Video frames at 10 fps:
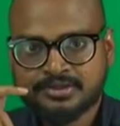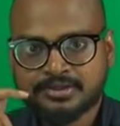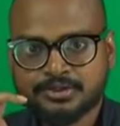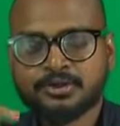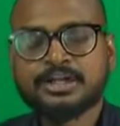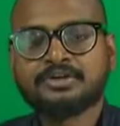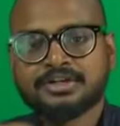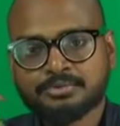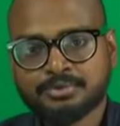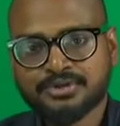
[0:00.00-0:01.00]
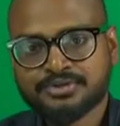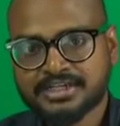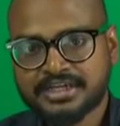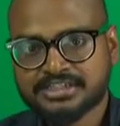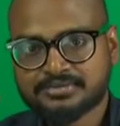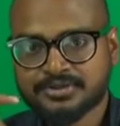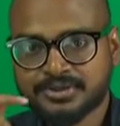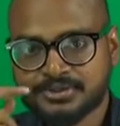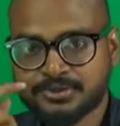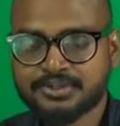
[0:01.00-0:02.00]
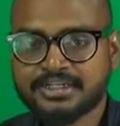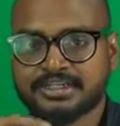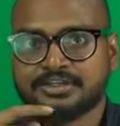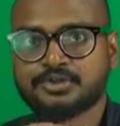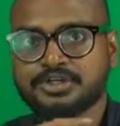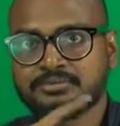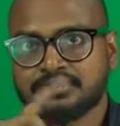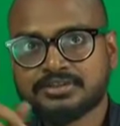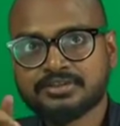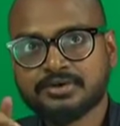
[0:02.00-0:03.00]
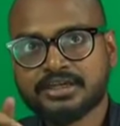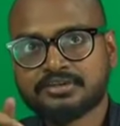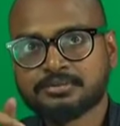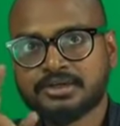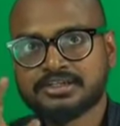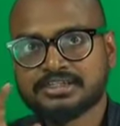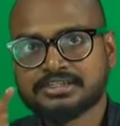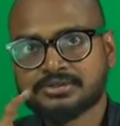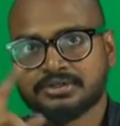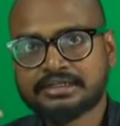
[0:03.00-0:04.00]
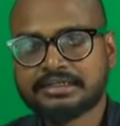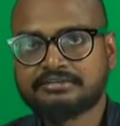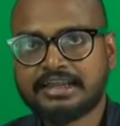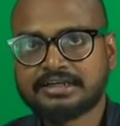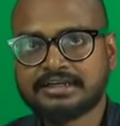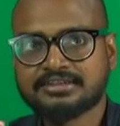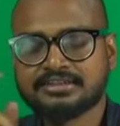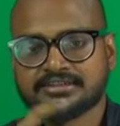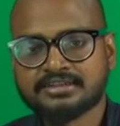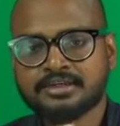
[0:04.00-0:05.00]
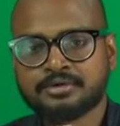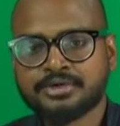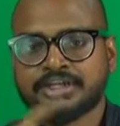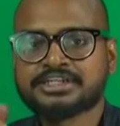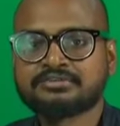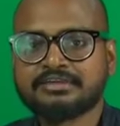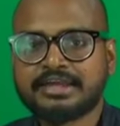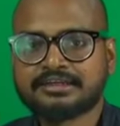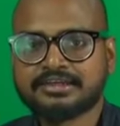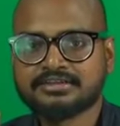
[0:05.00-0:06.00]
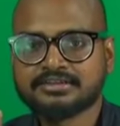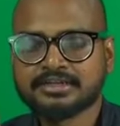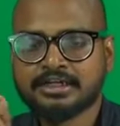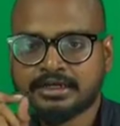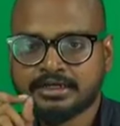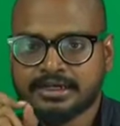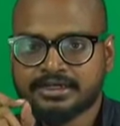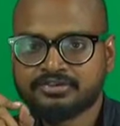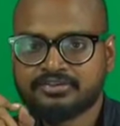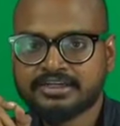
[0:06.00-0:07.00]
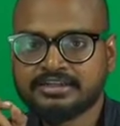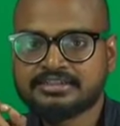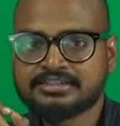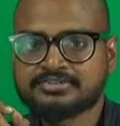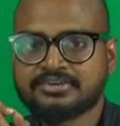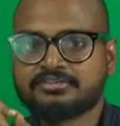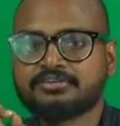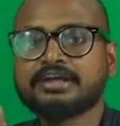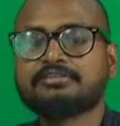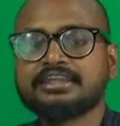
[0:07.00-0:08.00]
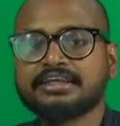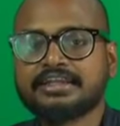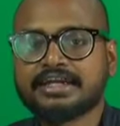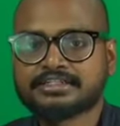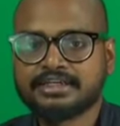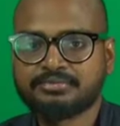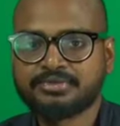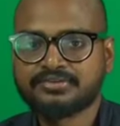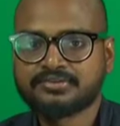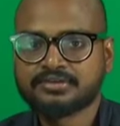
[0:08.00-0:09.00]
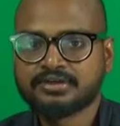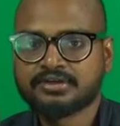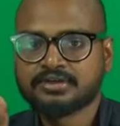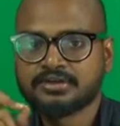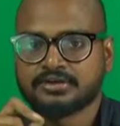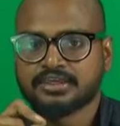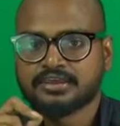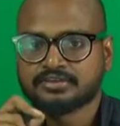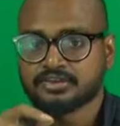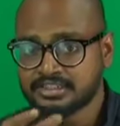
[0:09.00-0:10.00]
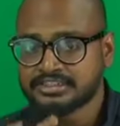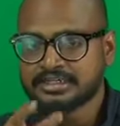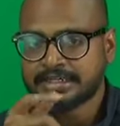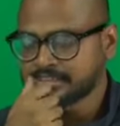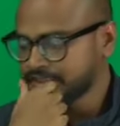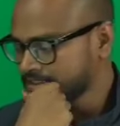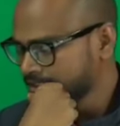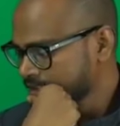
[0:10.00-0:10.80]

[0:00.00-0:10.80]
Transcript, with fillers: you don't have to remember those reactions because you know that ki sodium is okay smaller size so it will act like this potassium will act like this try to find reasons for why, why the reaction happens okay so these are actually